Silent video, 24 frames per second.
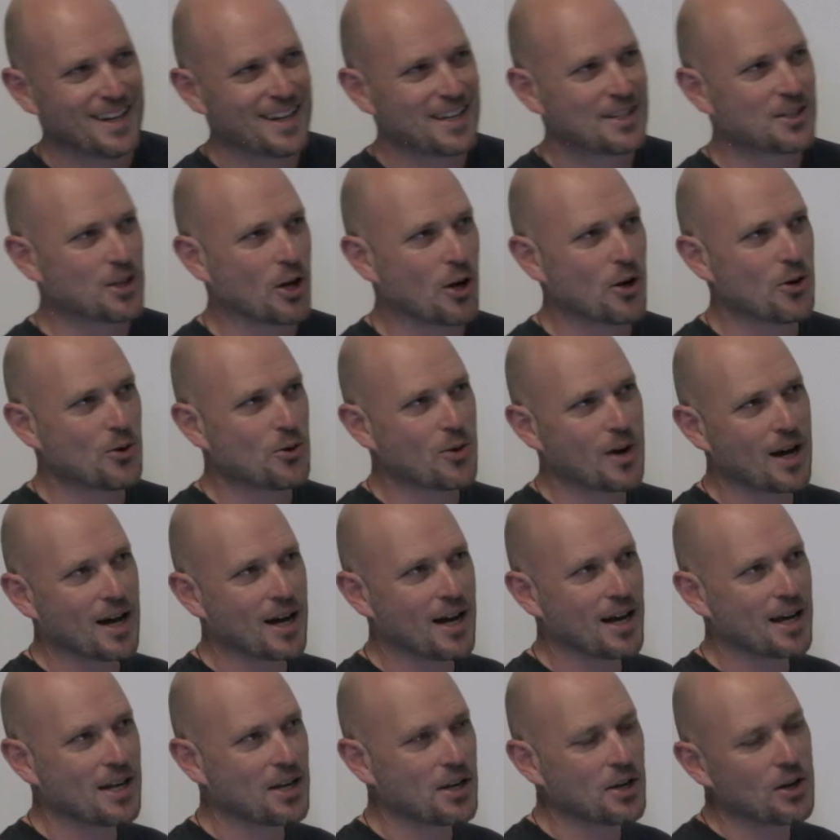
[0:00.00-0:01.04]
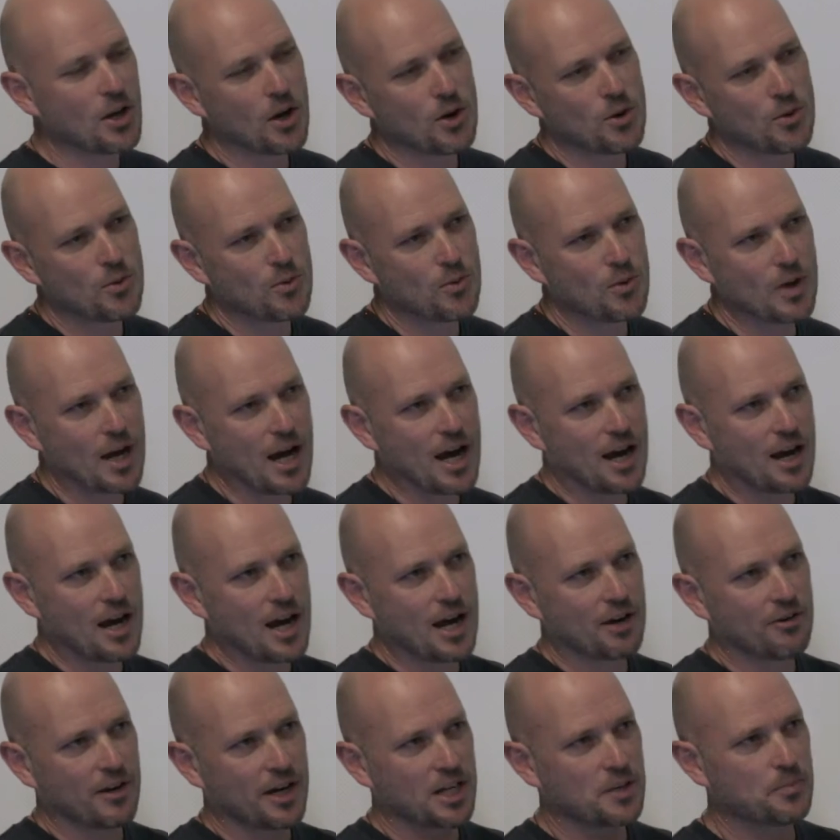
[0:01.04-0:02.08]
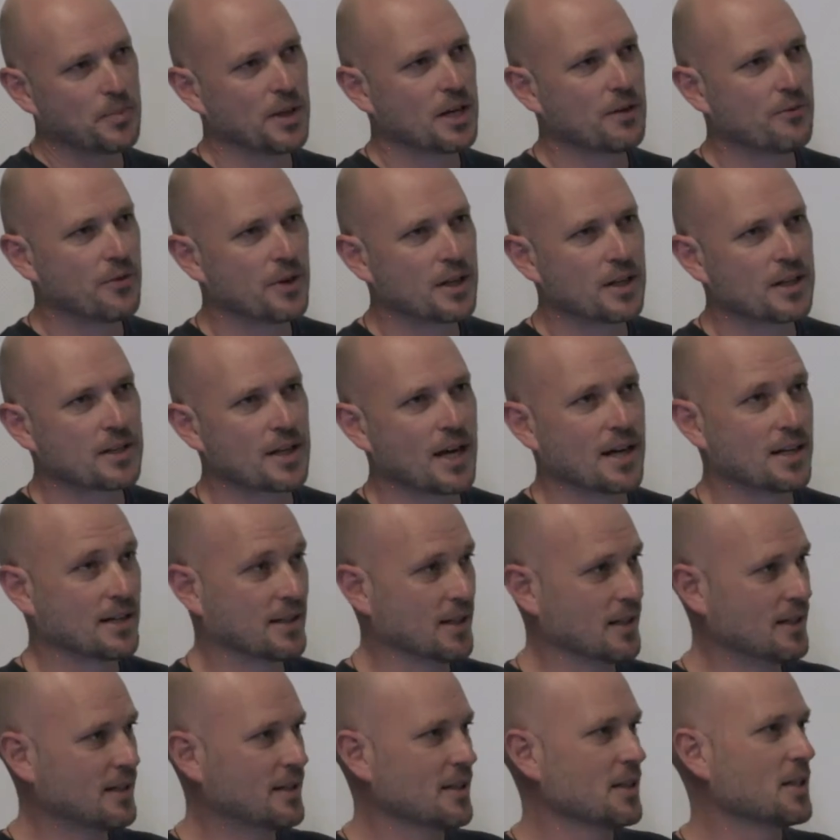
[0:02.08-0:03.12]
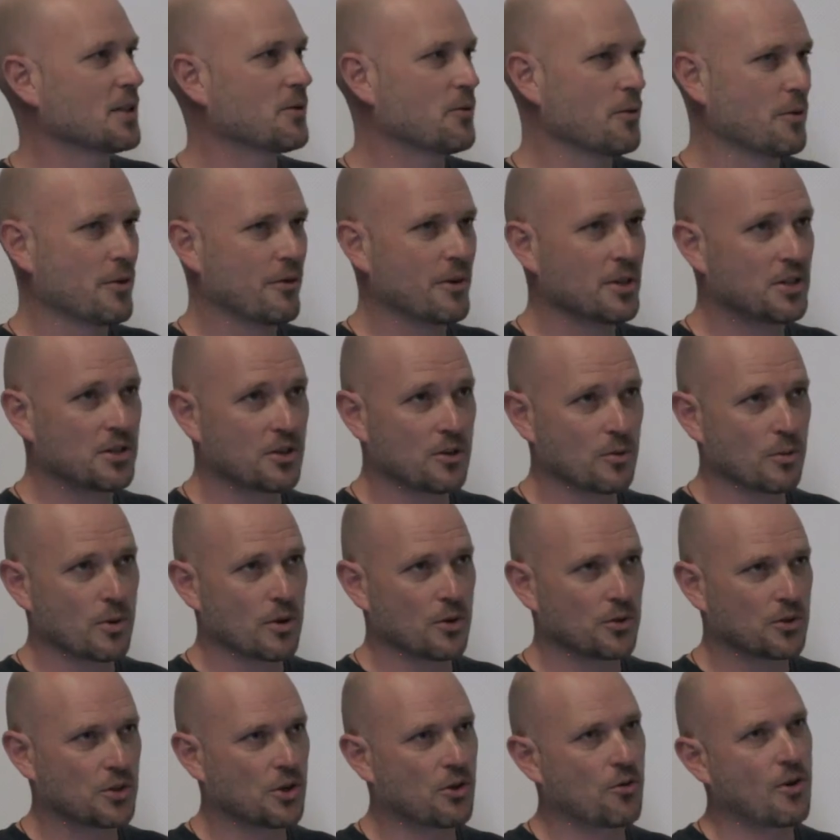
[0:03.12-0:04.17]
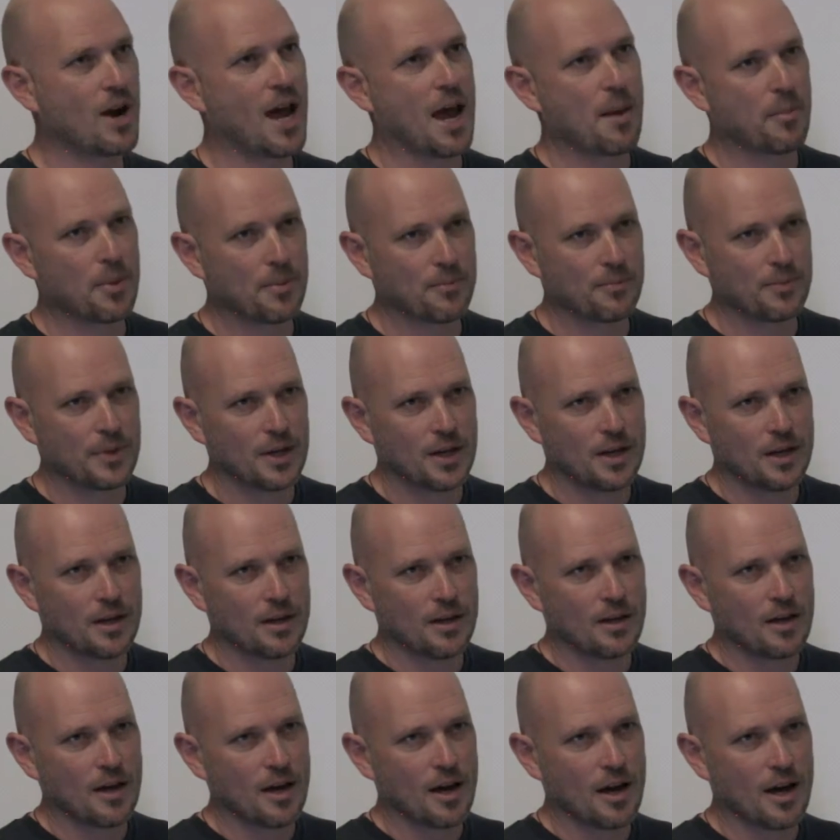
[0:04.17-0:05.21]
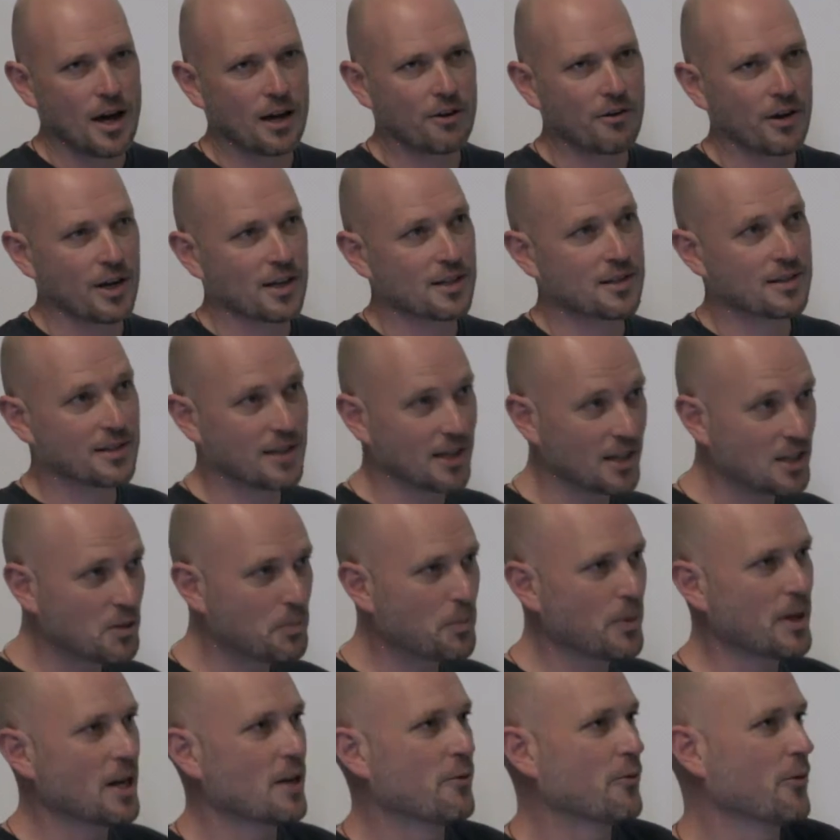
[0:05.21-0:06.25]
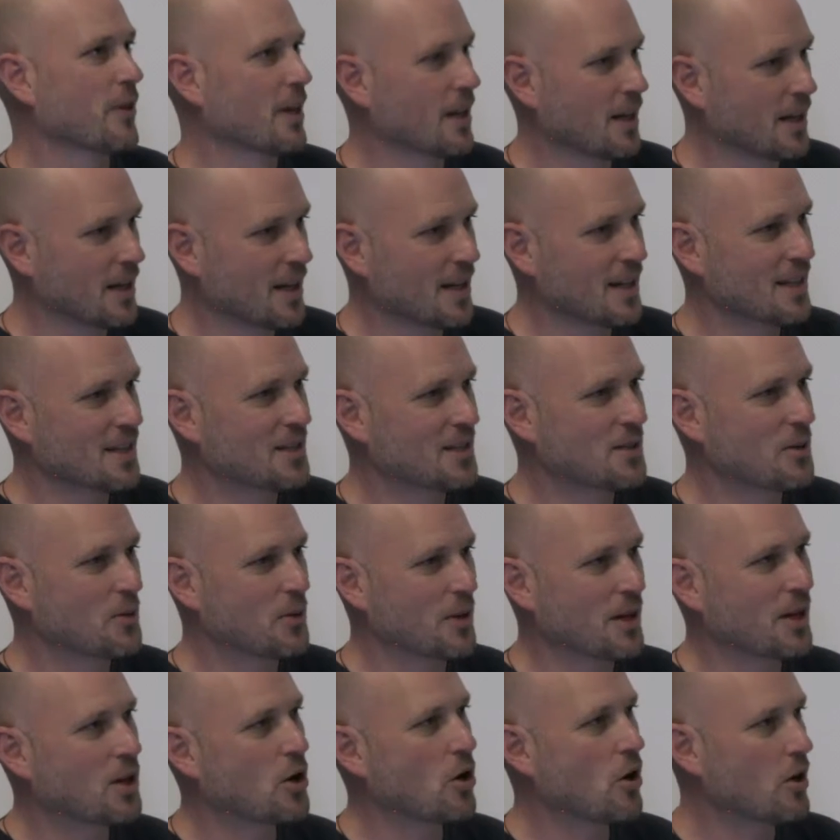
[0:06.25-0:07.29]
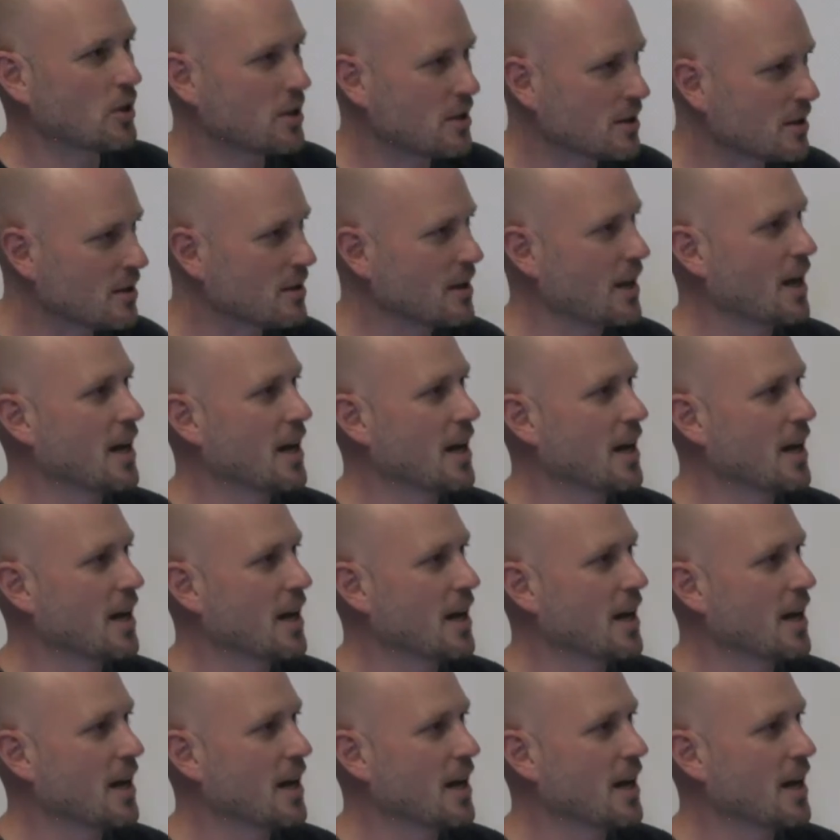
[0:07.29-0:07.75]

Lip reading: So our greatest benefit is our distance from the rest of the world's crap. Our greatest disbenefit is the cost